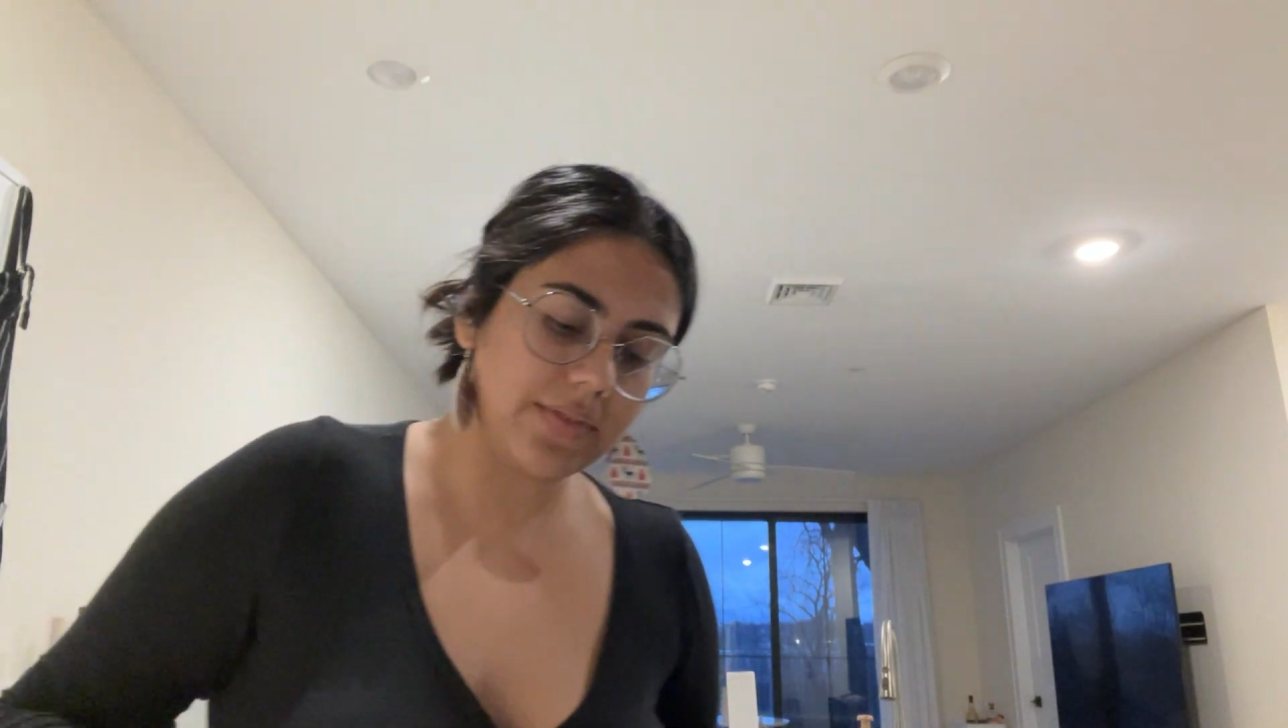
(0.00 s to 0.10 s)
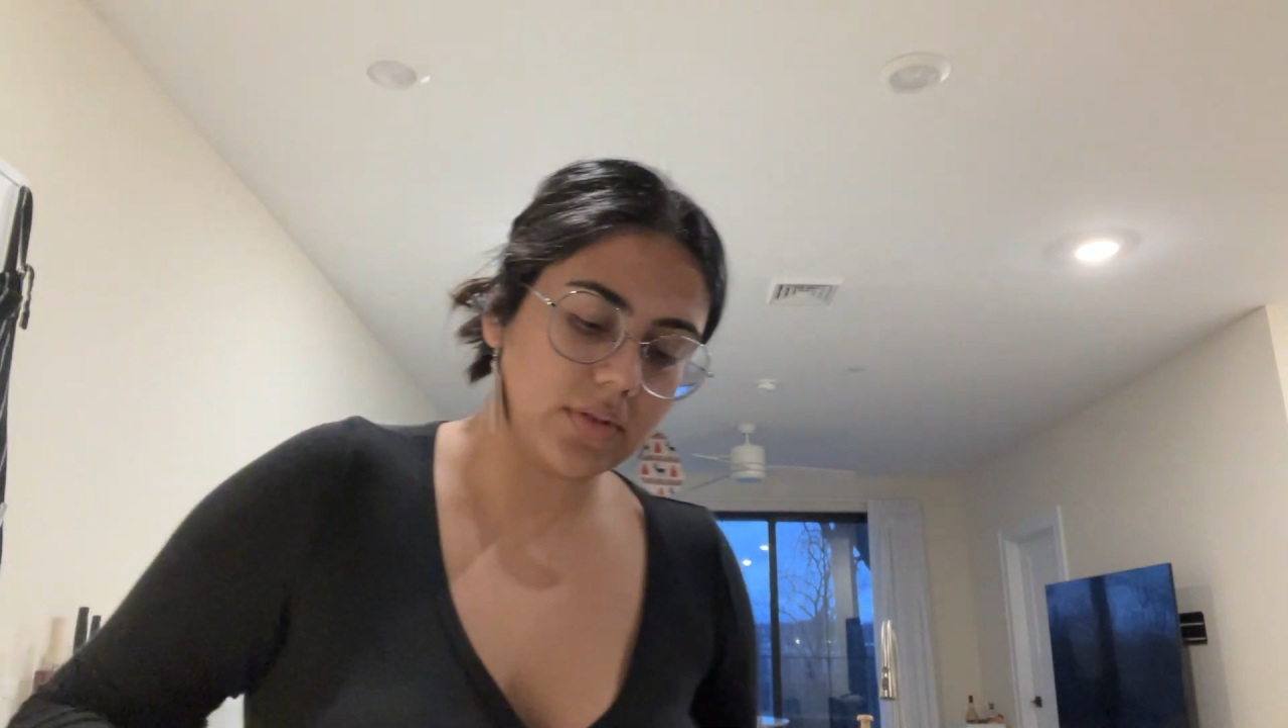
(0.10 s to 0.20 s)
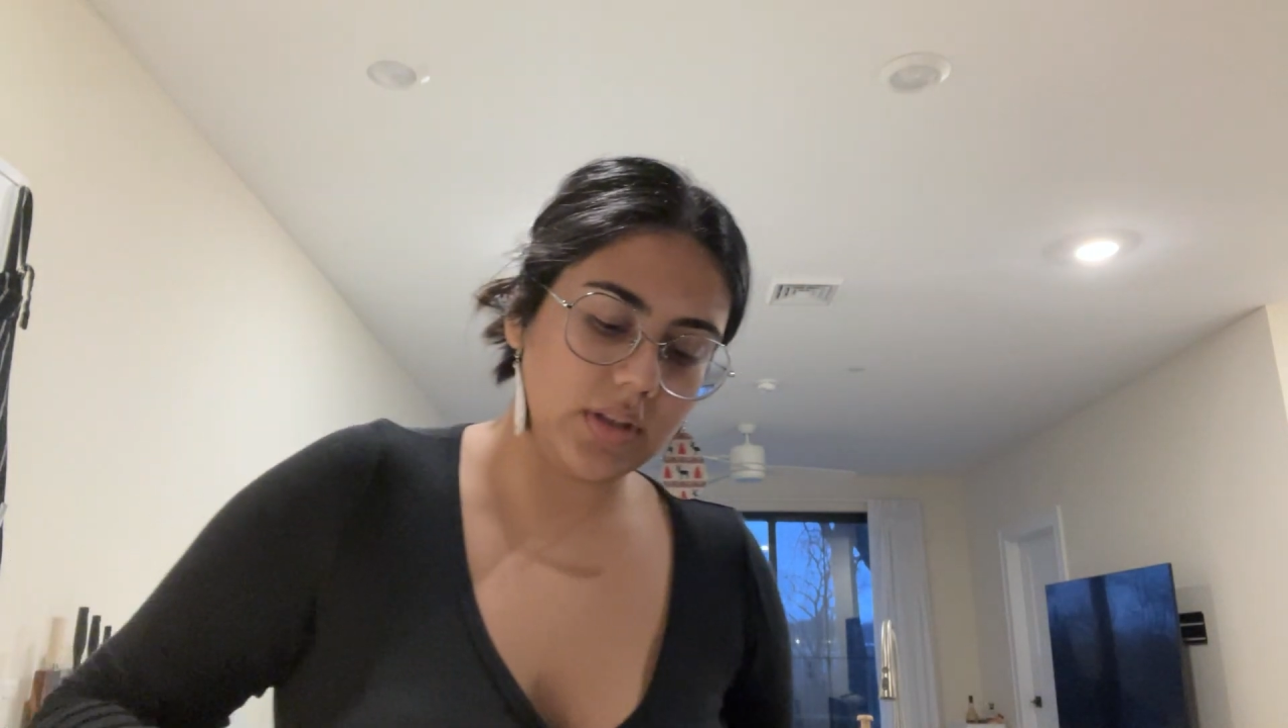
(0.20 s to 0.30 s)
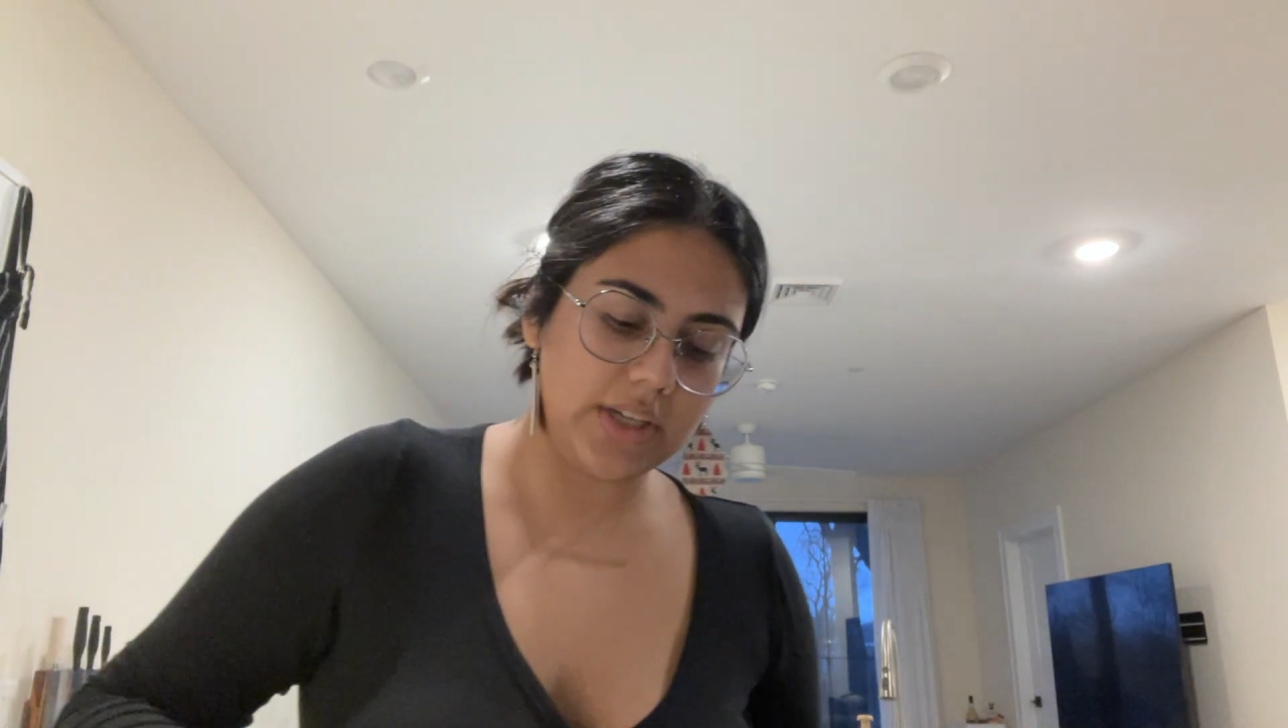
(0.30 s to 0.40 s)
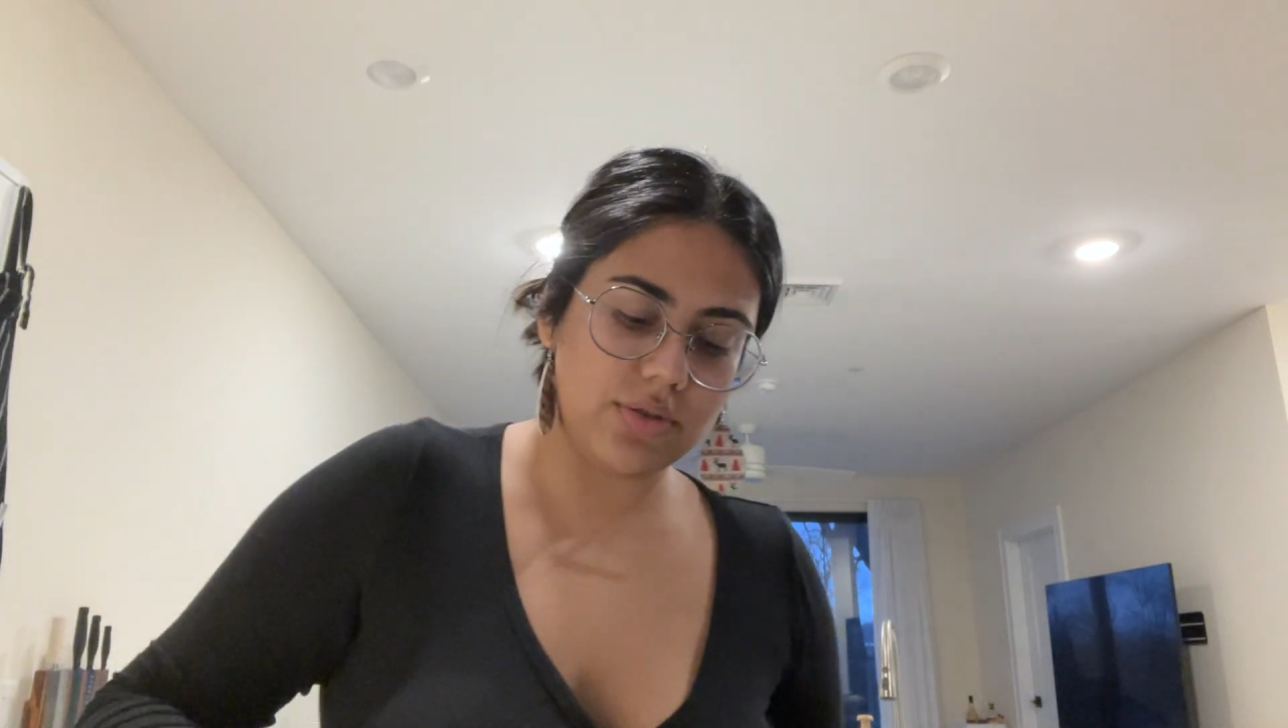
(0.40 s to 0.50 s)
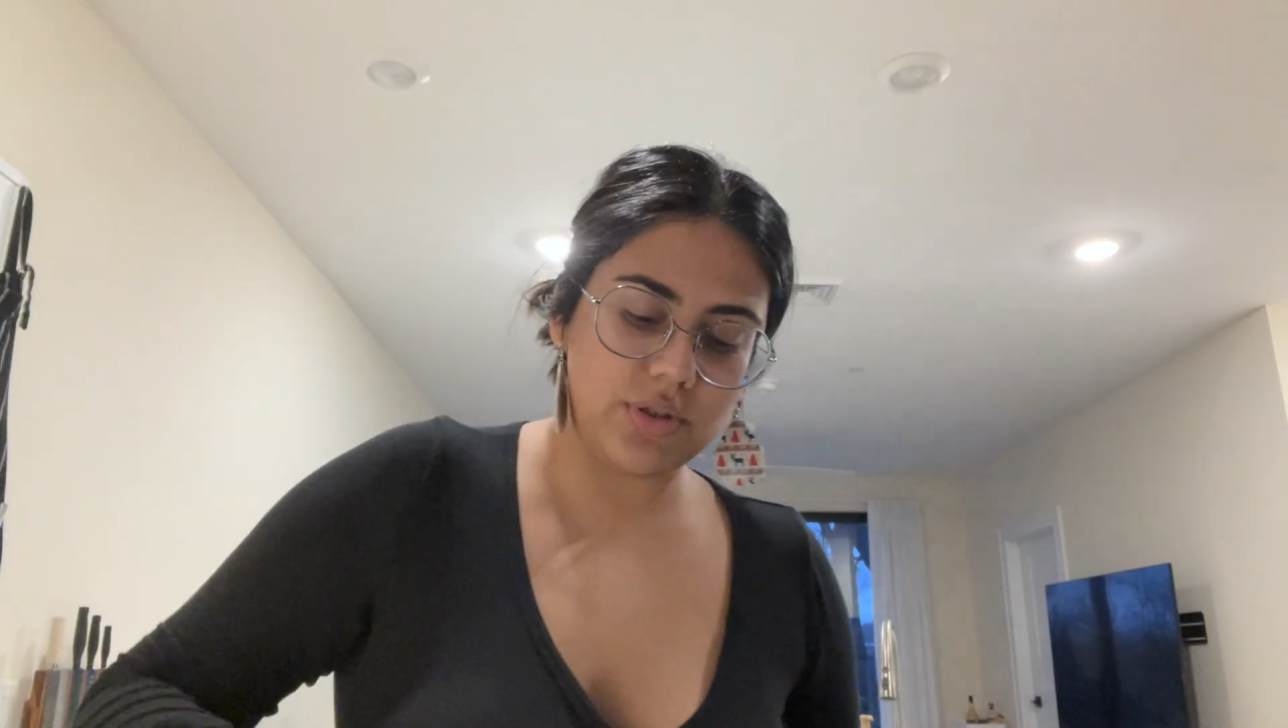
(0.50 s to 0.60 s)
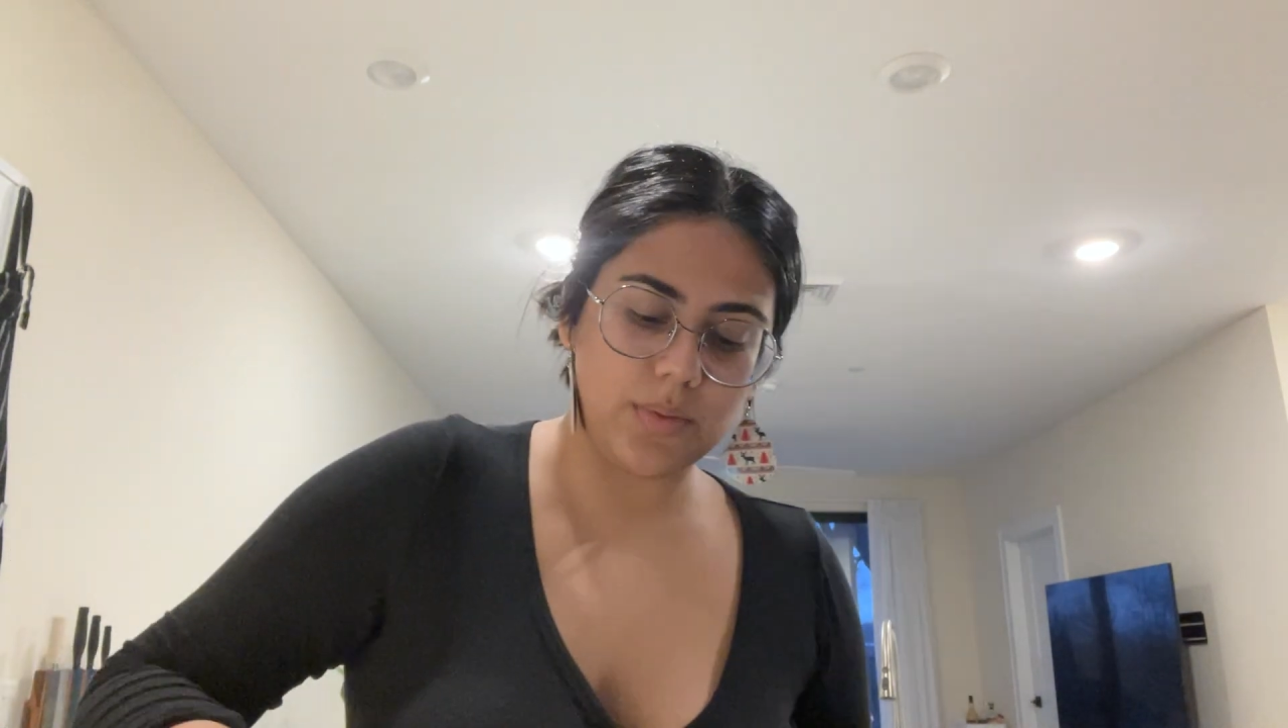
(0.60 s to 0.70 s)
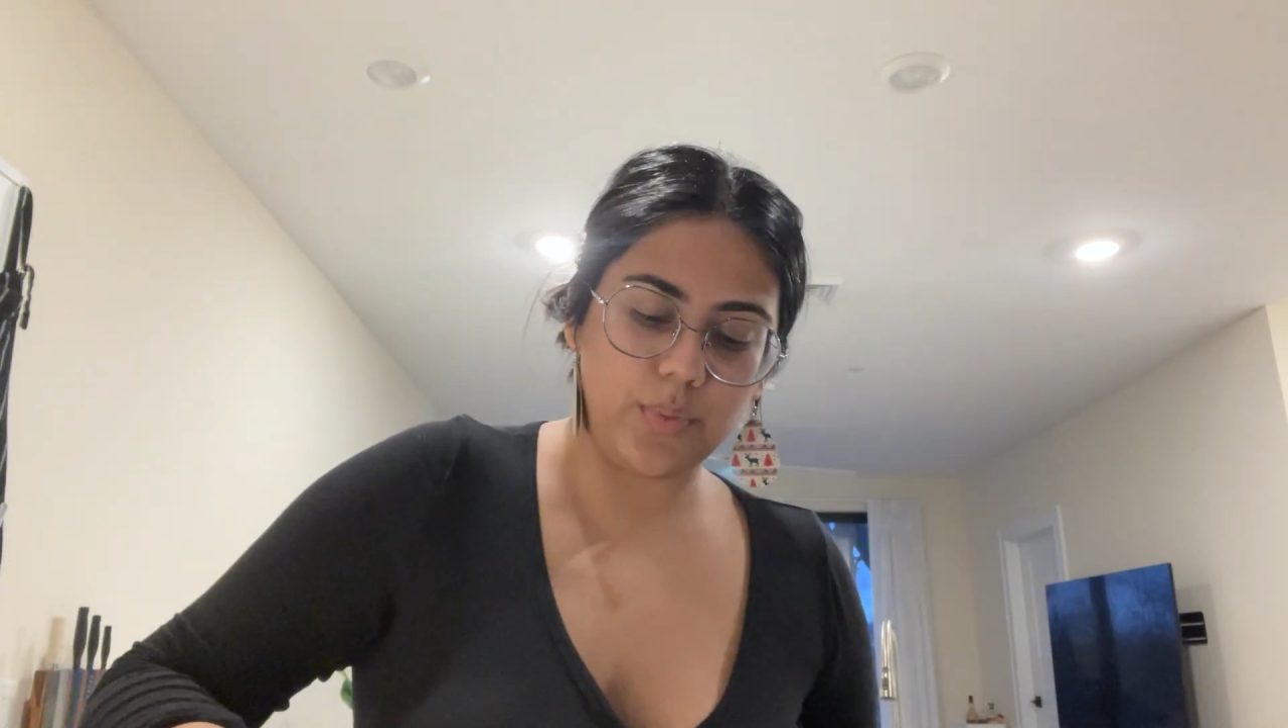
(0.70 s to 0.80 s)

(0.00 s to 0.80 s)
relationship